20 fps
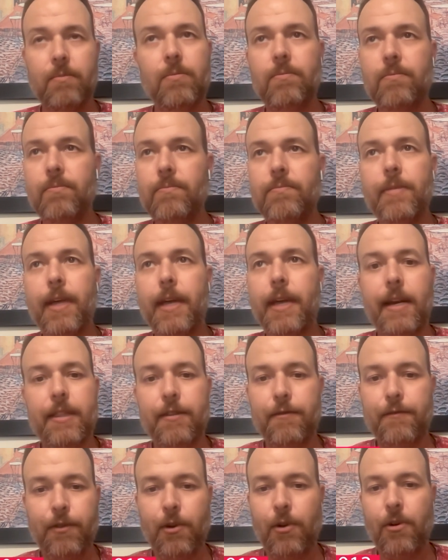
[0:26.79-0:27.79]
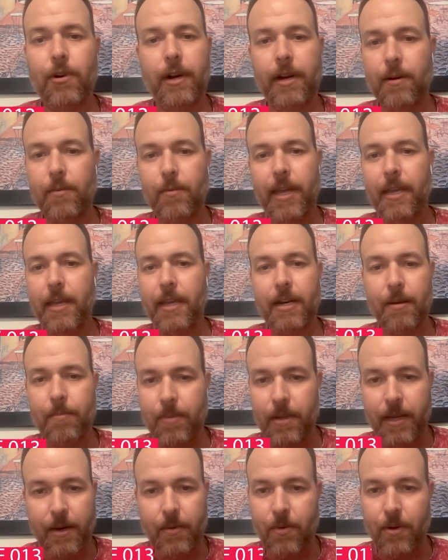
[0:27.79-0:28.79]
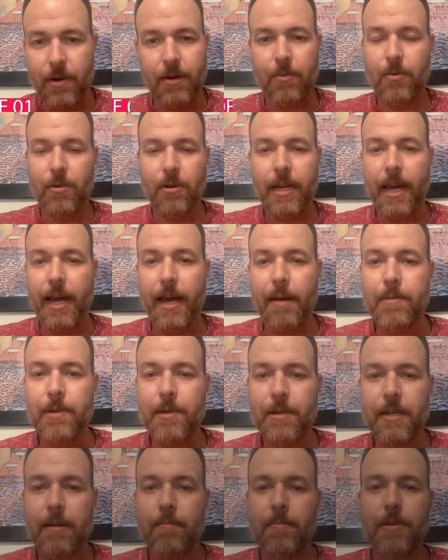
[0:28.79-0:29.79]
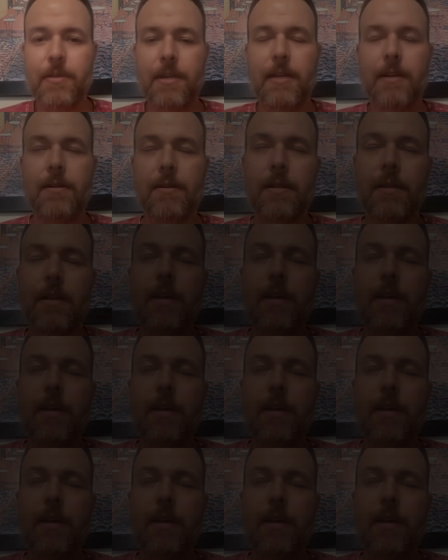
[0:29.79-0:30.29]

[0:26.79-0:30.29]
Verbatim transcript: laying on the floor here, waking up like what in the world happened type of deal.